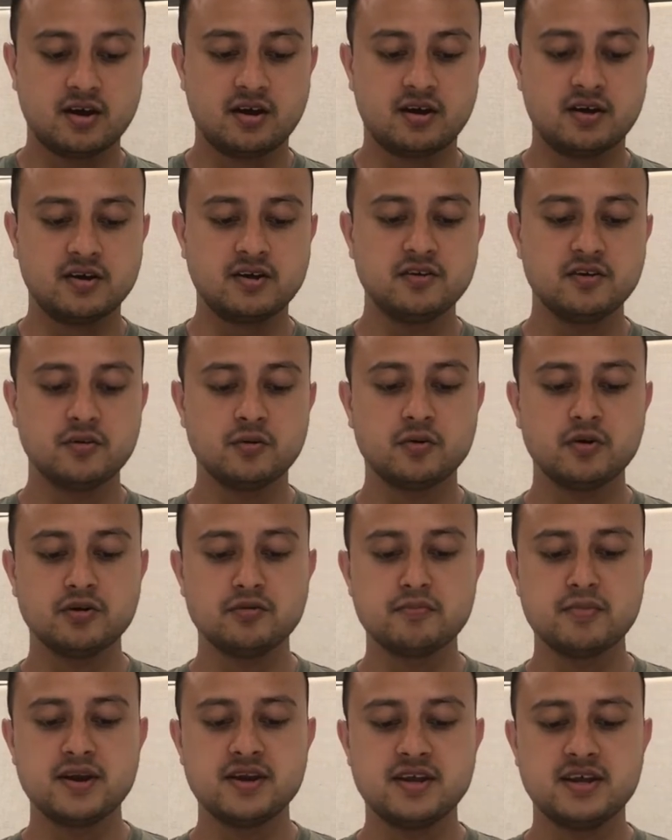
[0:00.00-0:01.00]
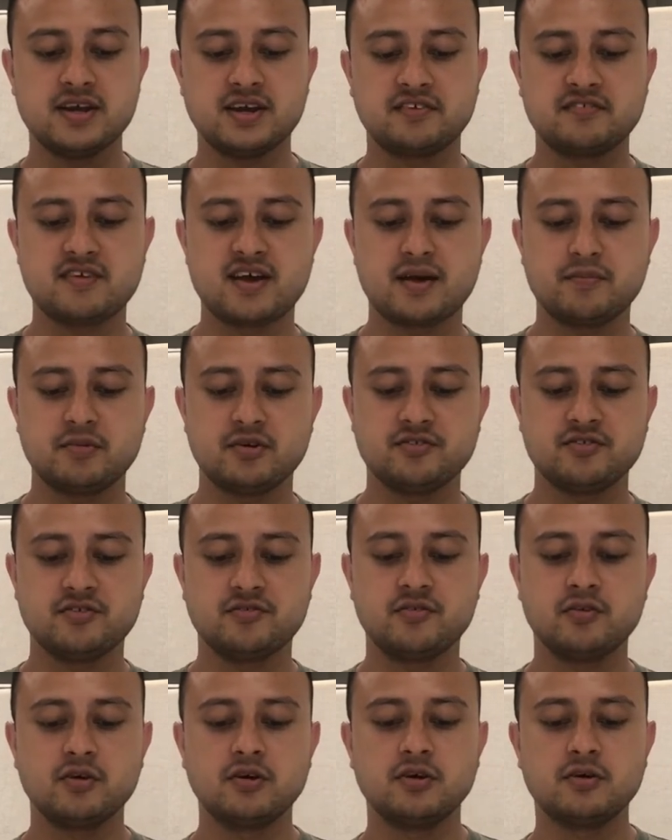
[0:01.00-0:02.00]
In the world, many examples of
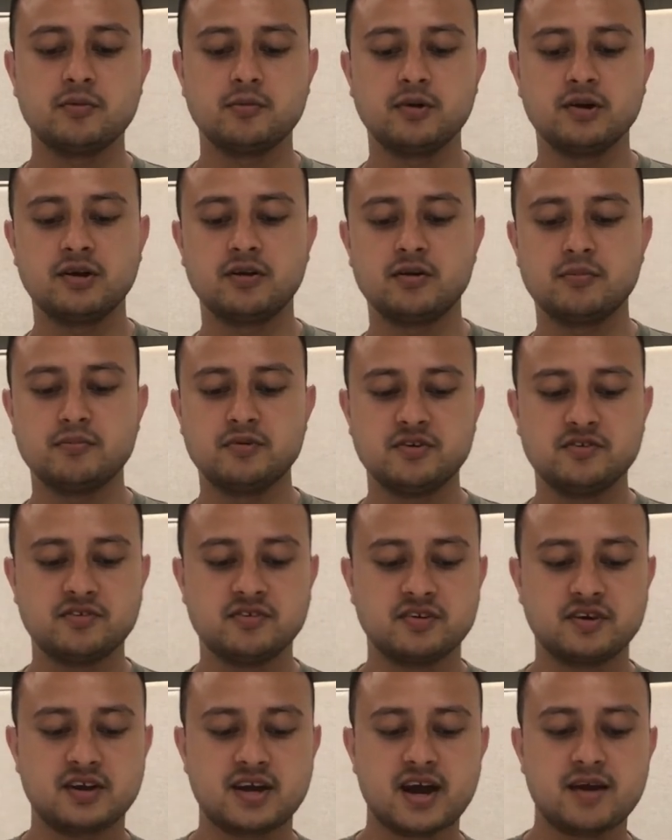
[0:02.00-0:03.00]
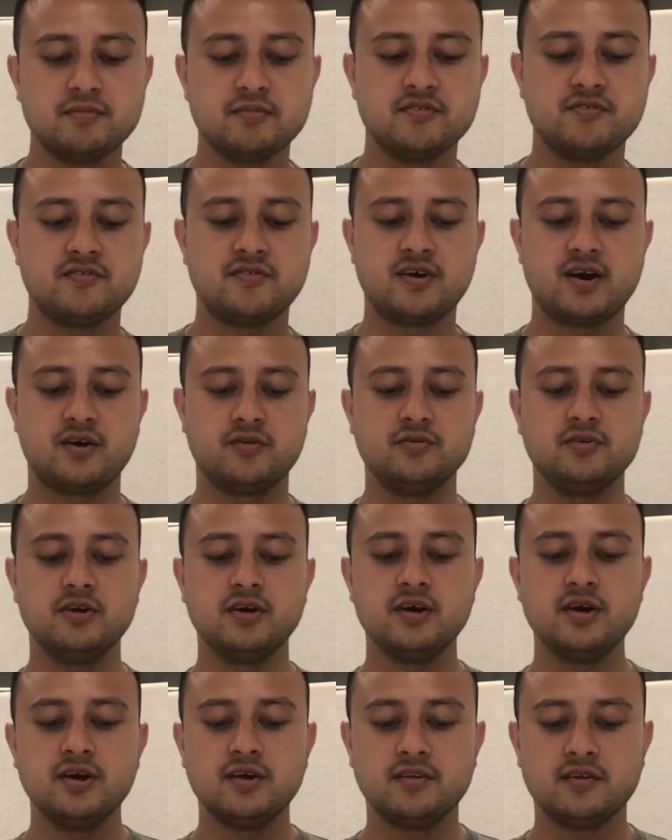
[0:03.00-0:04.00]
oligopoly competition can be found.
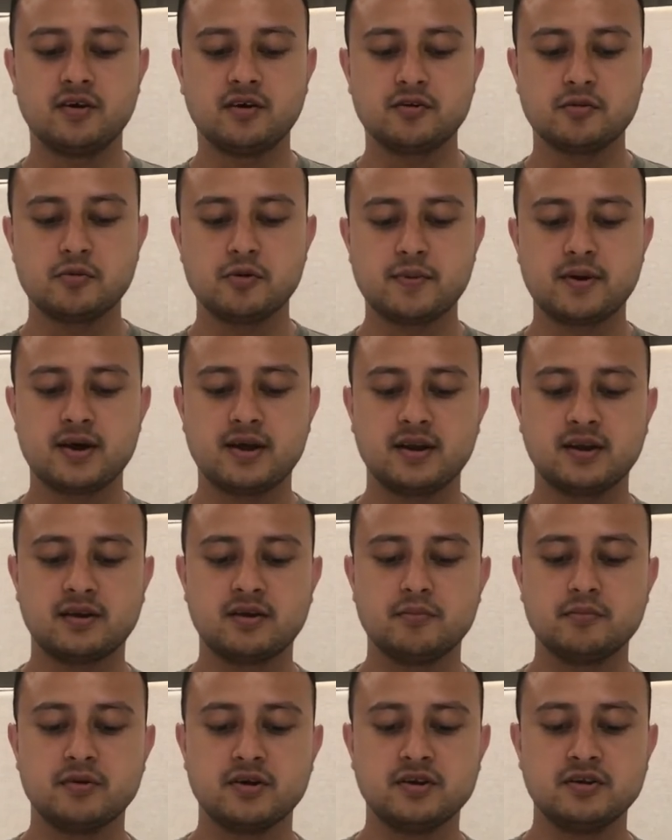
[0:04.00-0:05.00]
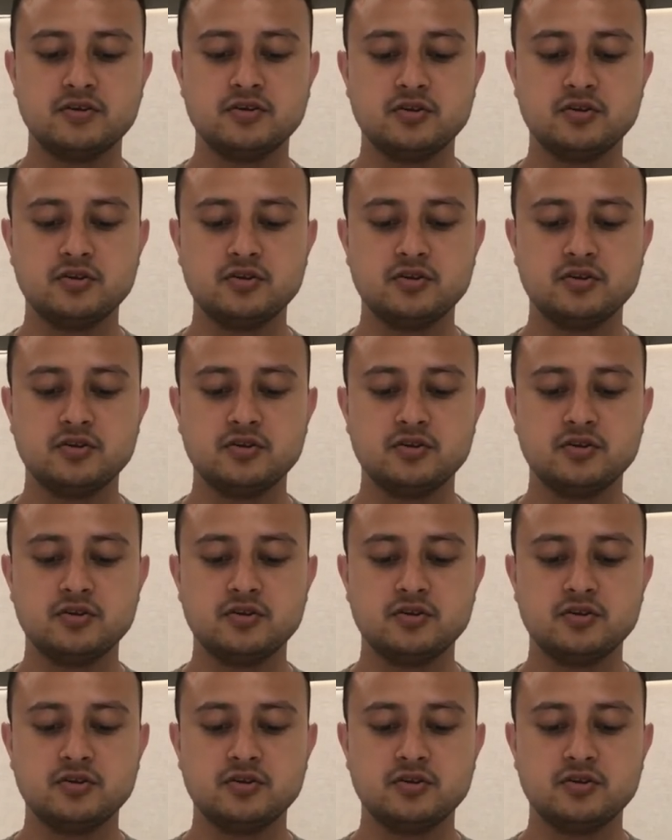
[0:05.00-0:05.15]
The automobile company in